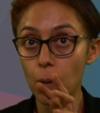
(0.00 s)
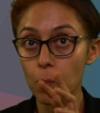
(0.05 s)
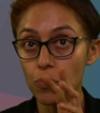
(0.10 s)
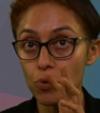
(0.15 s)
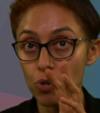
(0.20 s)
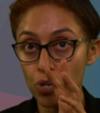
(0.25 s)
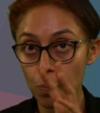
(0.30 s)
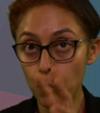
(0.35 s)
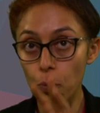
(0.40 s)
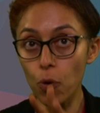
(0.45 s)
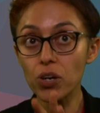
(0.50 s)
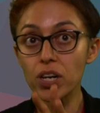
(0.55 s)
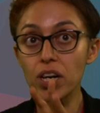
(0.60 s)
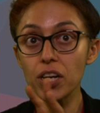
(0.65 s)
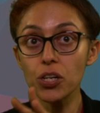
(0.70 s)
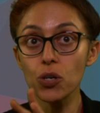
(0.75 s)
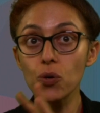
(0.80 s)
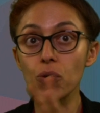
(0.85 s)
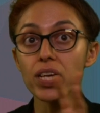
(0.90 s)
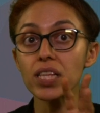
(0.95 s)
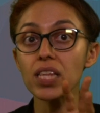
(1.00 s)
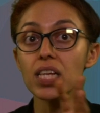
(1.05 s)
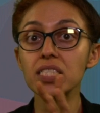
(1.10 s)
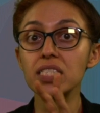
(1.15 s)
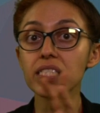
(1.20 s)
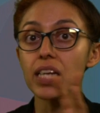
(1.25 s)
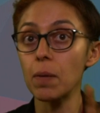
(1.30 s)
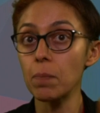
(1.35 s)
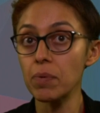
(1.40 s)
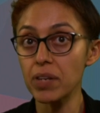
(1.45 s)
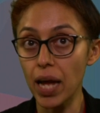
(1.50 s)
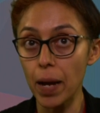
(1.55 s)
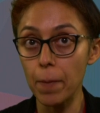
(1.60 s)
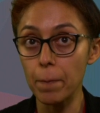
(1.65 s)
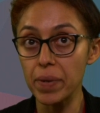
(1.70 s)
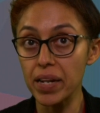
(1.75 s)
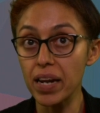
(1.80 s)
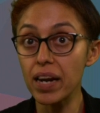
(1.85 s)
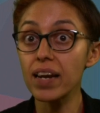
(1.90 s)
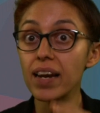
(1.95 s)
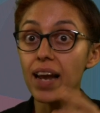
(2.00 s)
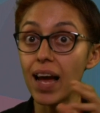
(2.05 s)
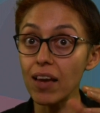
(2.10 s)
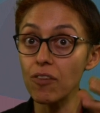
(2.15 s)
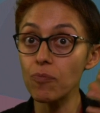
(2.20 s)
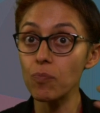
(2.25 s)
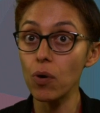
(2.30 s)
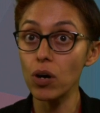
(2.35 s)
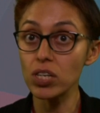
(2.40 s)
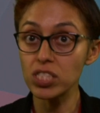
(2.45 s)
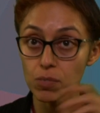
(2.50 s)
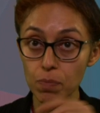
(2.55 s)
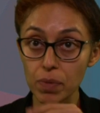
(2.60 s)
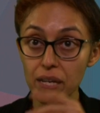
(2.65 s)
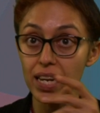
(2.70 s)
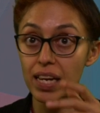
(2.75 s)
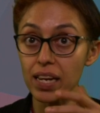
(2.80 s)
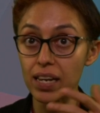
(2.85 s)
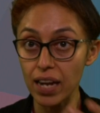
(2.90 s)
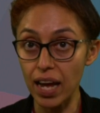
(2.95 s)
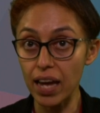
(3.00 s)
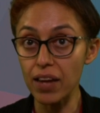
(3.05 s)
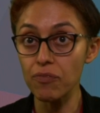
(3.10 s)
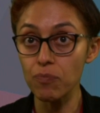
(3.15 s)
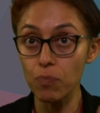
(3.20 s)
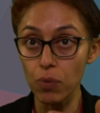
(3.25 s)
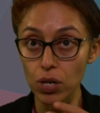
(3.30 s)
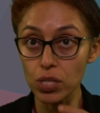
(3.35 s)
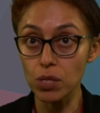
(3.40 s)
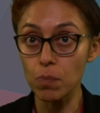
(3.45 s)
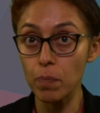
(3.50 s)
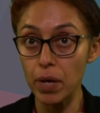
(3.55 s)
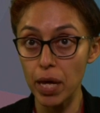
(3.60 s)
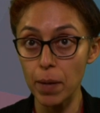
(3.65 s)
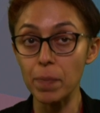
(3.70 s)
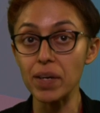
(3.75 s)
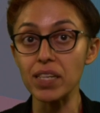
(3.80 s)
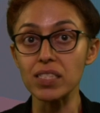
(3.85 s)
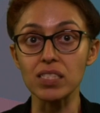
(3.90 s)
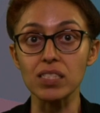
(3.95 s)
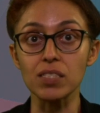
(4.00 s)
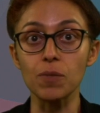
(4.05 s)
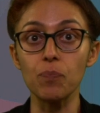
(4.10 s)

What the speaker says: reported during the same time period. Live births meaning live birth babies.